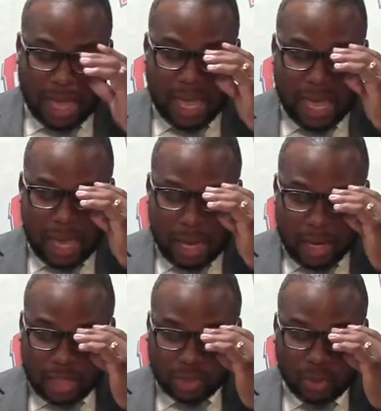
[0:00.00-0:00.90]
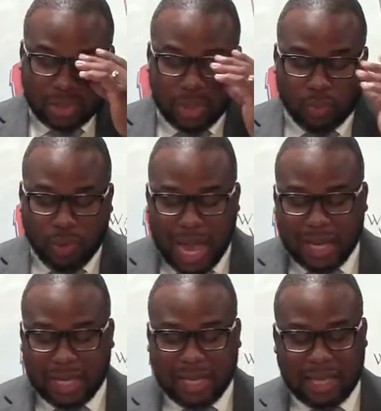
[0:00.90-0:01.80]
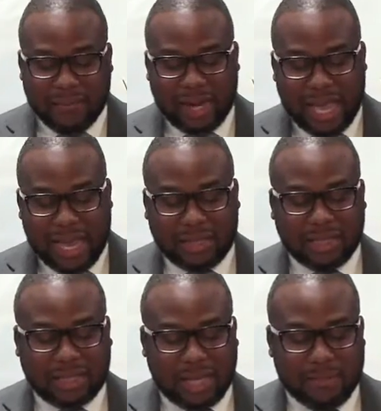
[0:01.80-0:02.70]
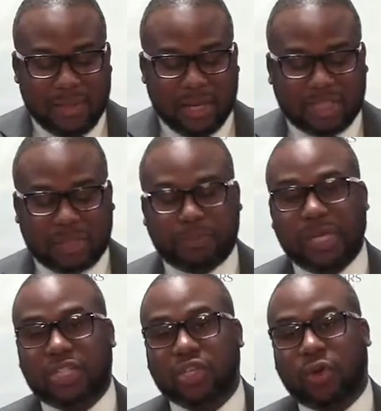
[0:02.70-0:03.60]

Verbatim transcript: and uh, students can write and give an eight to ten minute speech